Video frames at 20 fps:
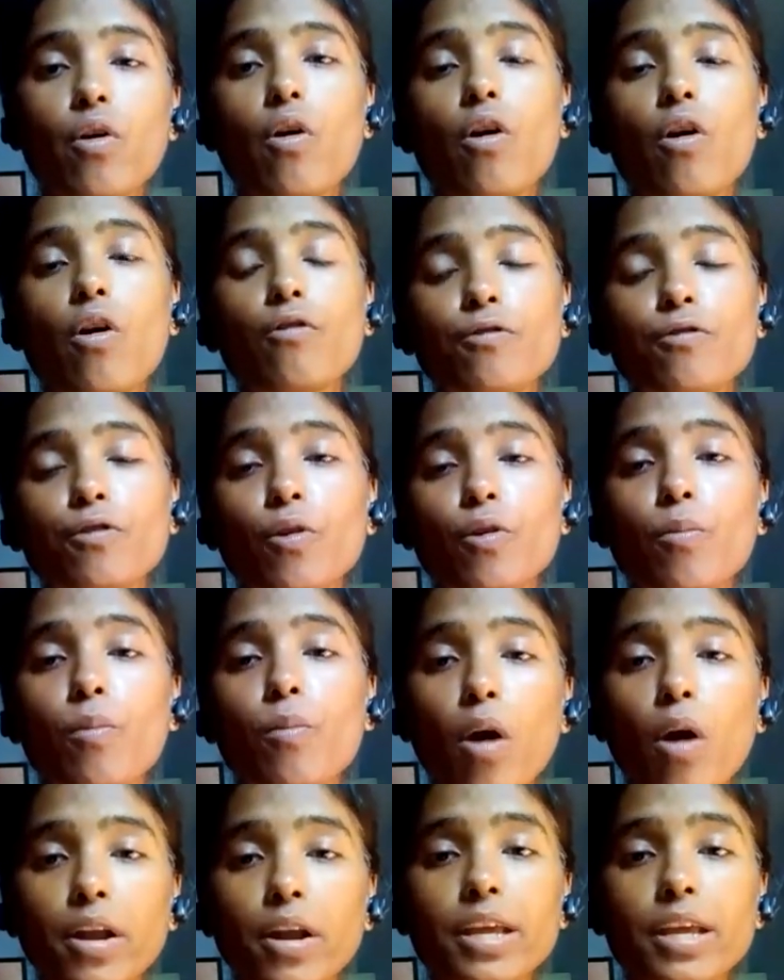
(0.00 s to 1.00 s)
of your
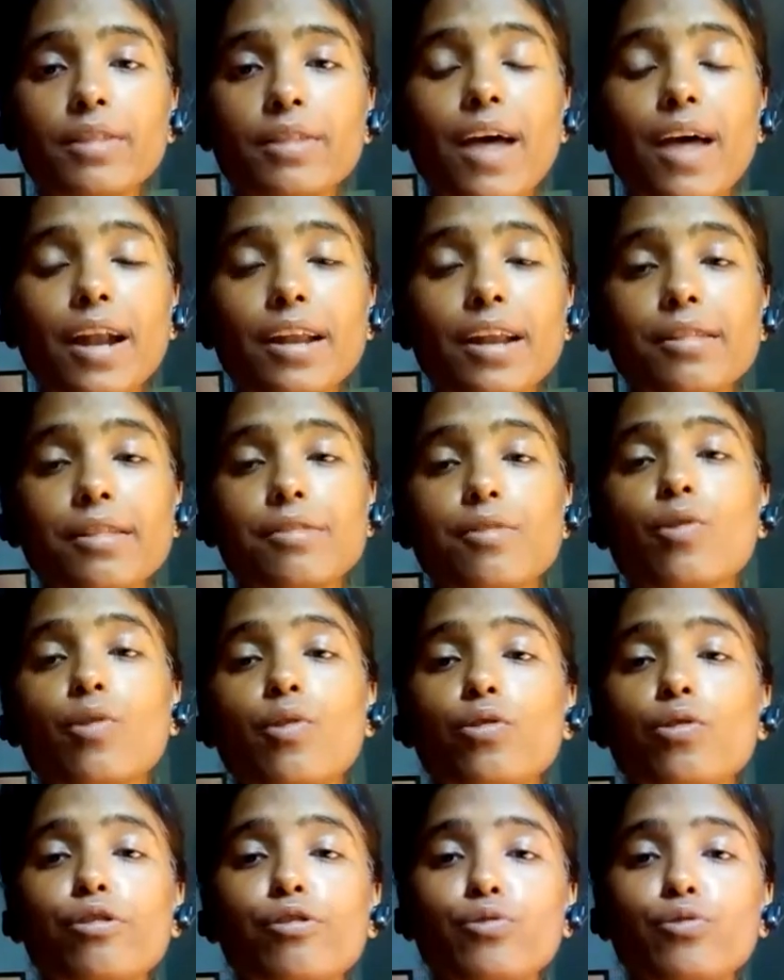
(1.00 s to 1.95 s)
body, that is your